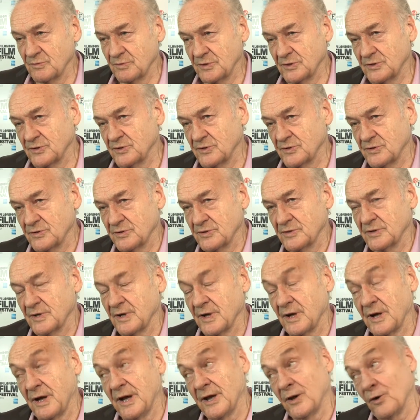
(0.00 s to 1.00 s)
which
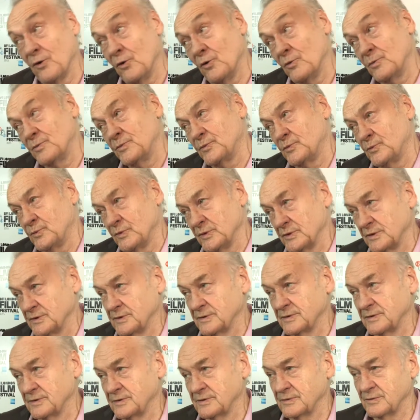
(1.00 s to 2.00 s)
I hope
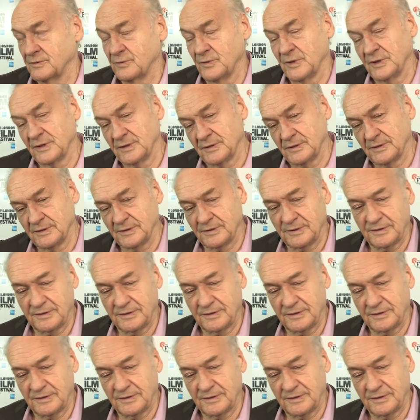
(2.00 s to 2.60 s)
will